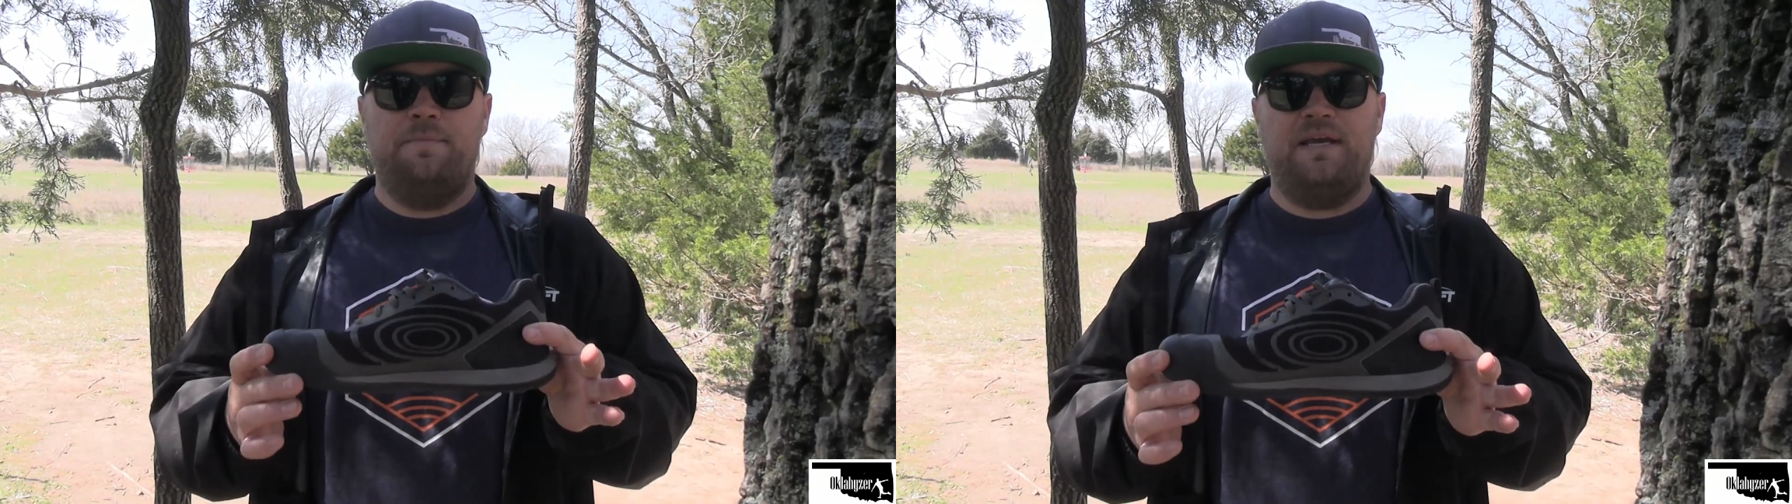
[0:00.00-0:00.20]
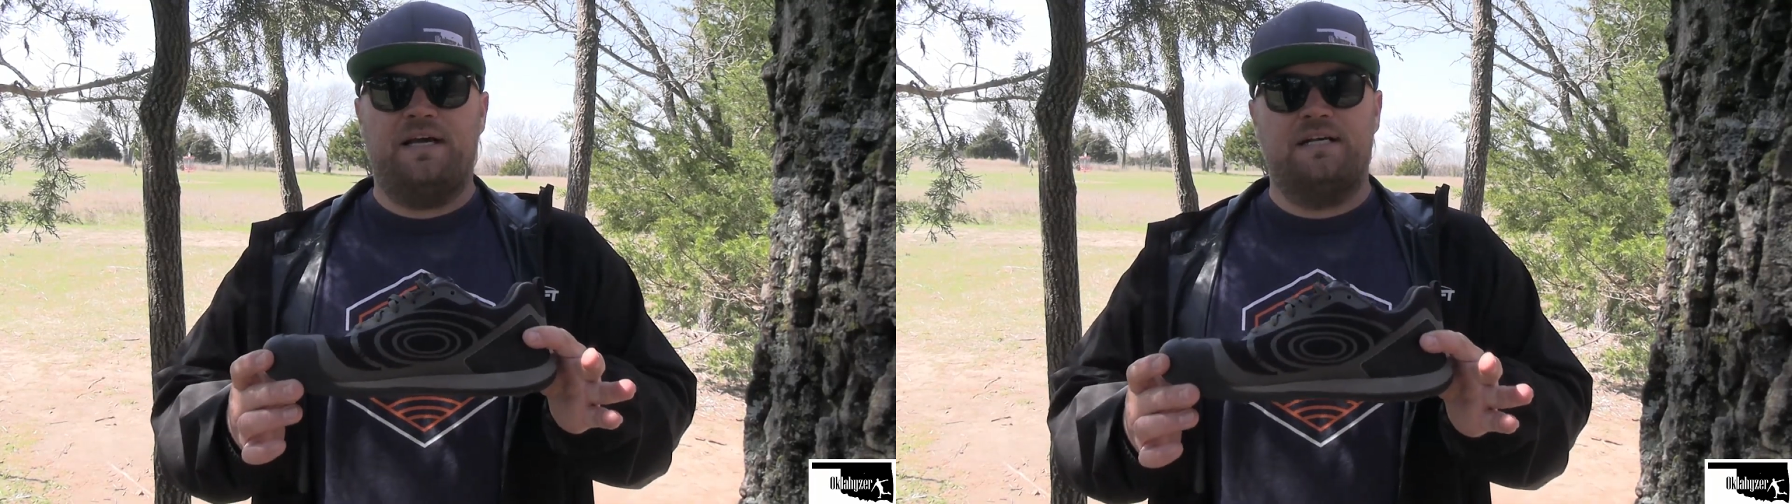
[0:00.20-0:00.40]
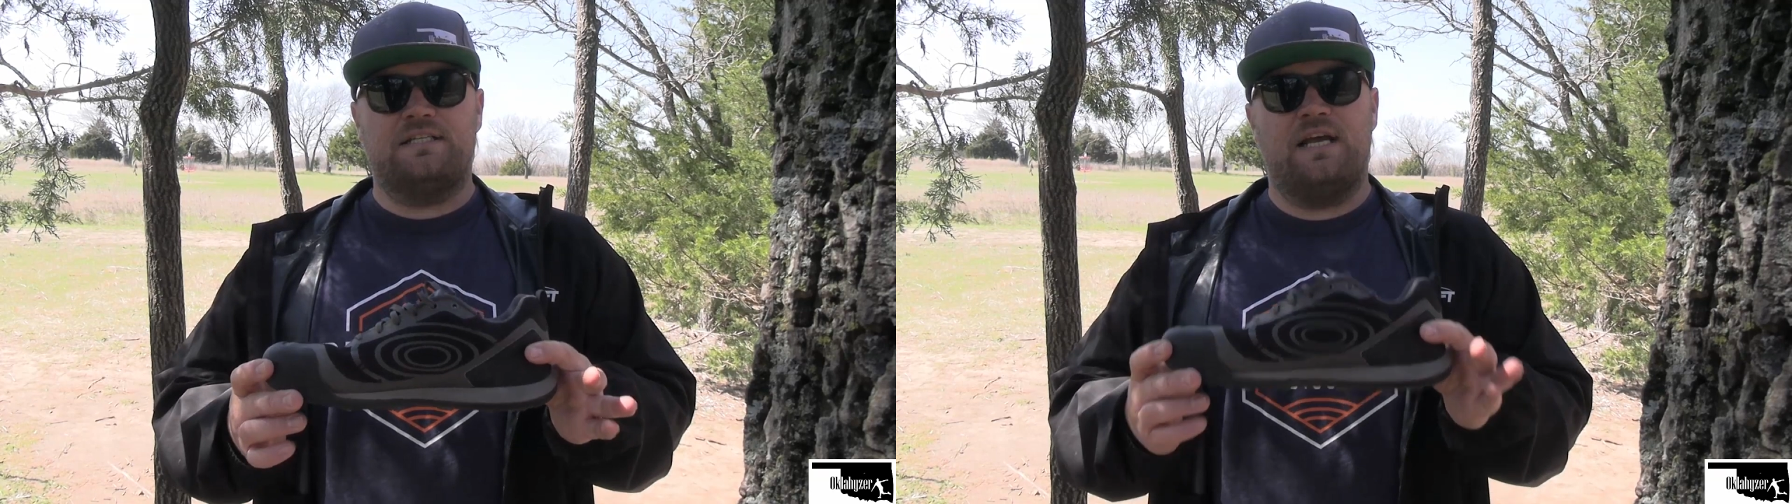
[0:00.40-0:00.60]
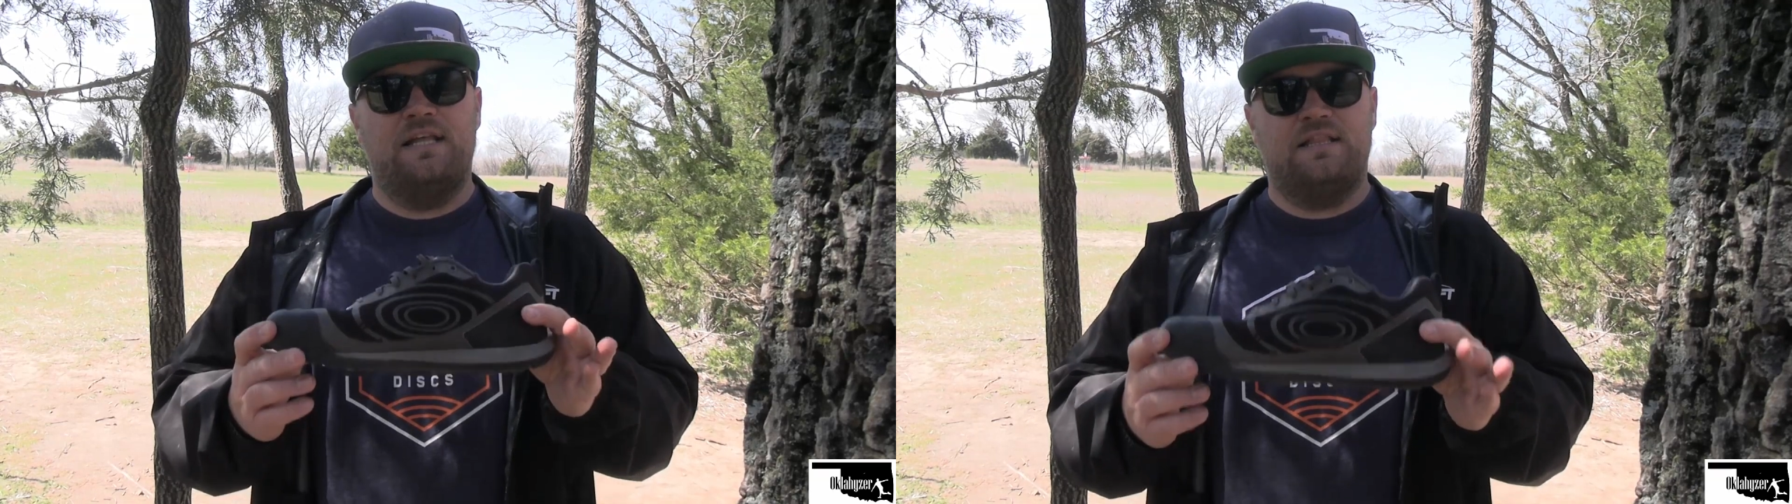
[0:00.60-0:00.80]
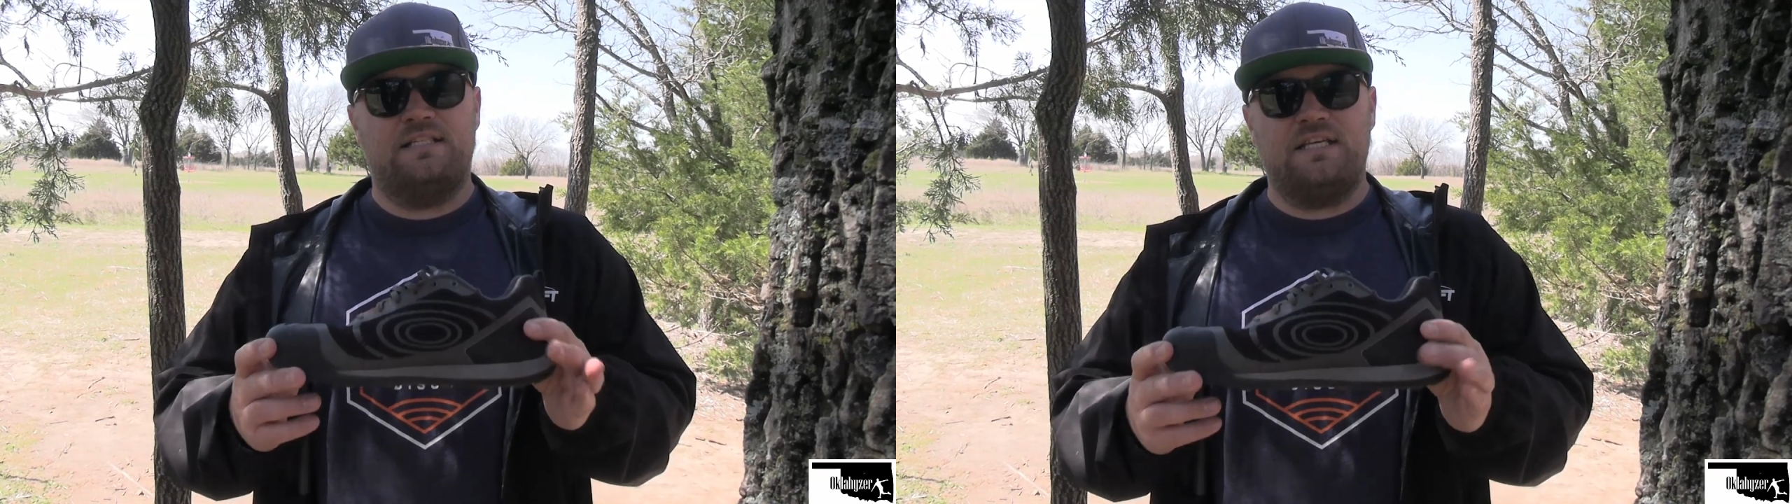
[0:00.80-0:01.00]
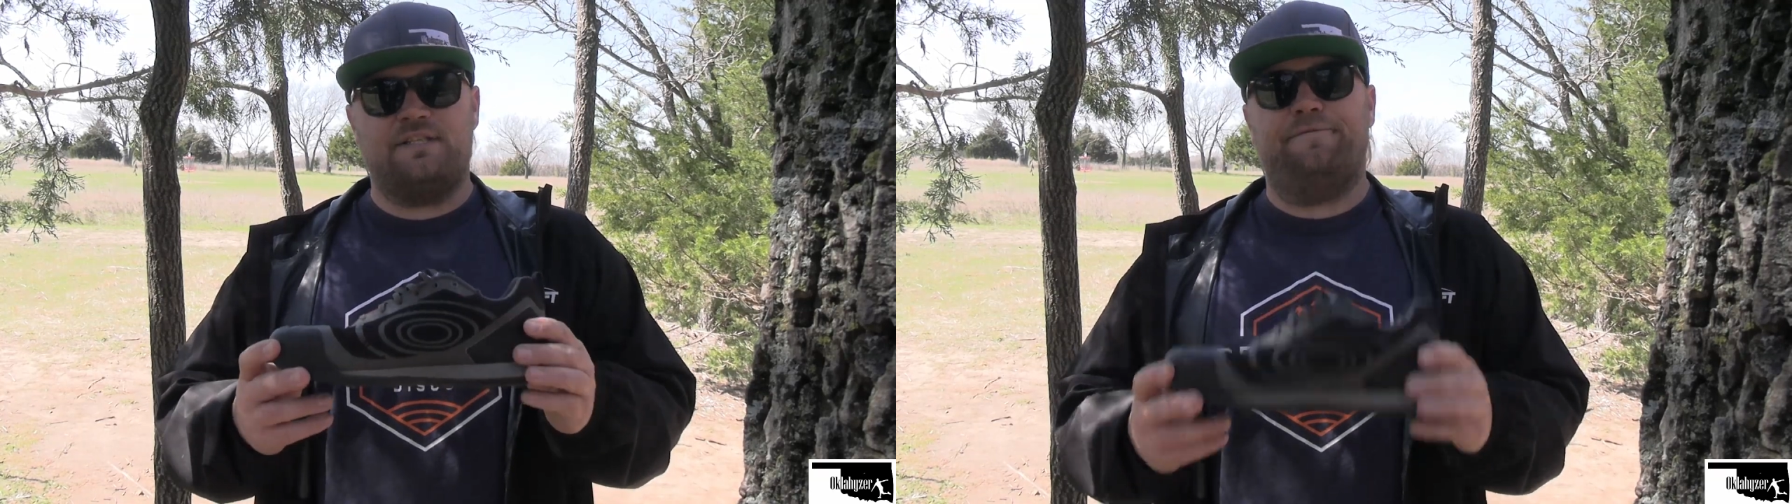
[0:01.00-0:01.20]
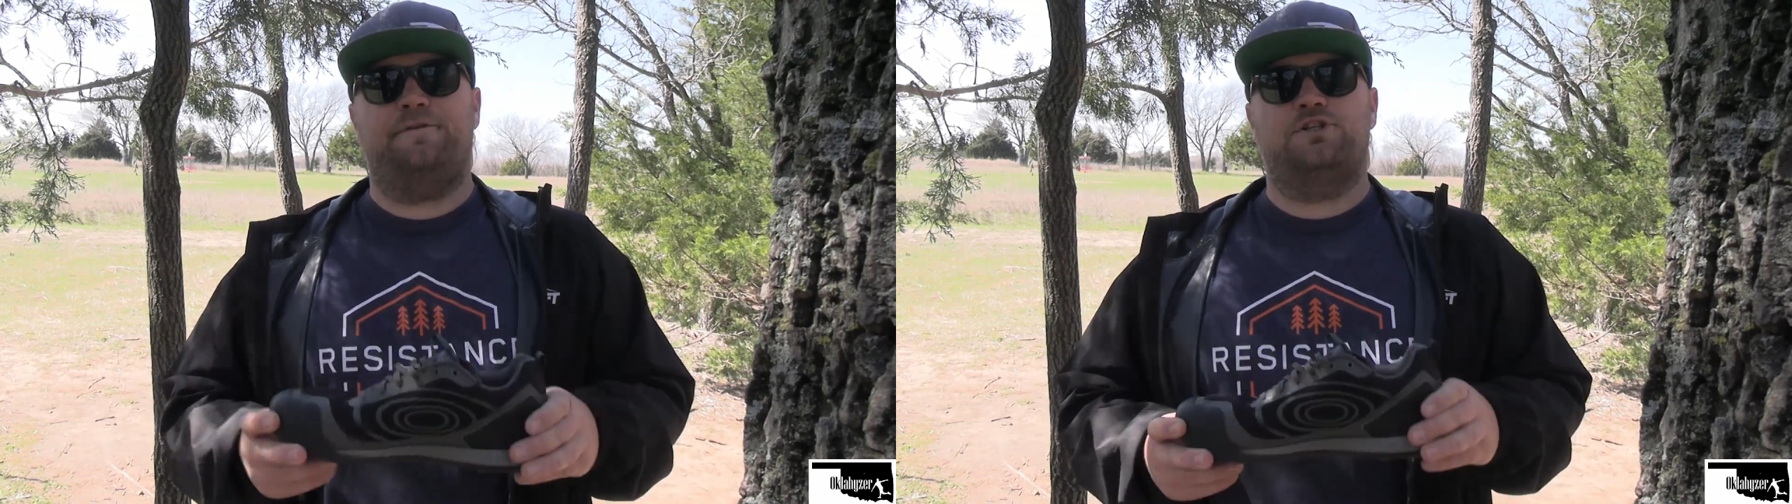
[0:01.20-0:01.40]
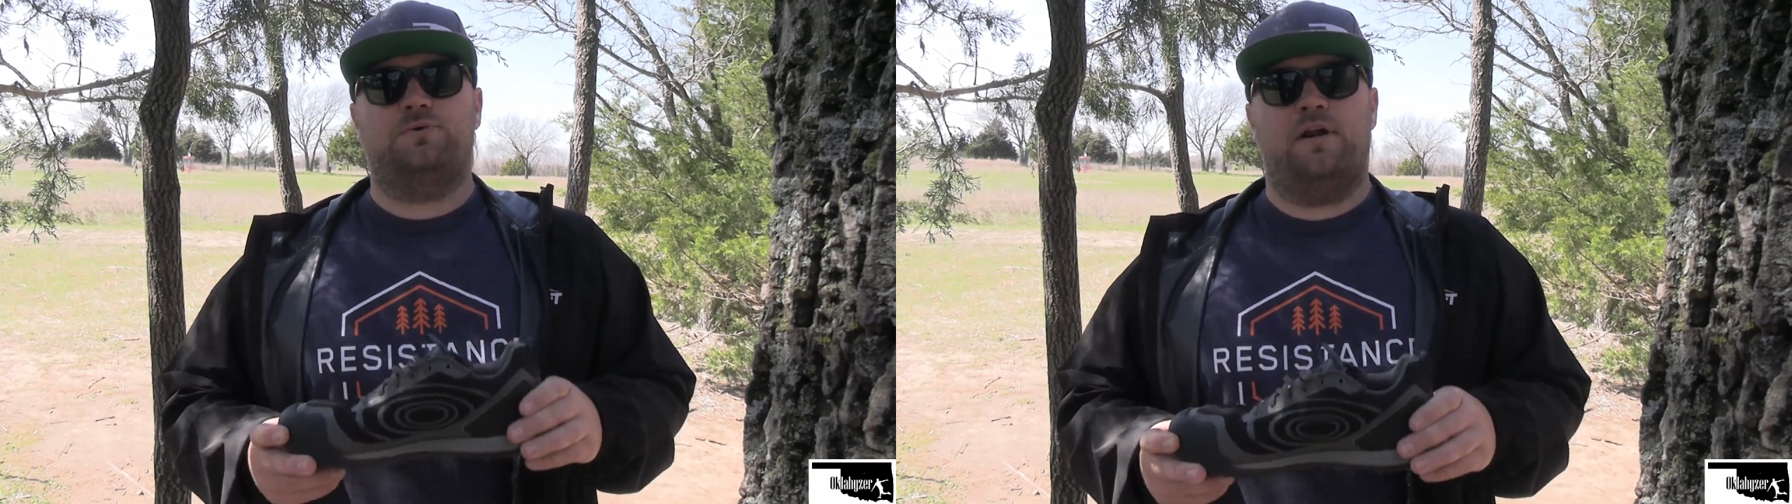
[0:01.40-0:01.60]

because this is the first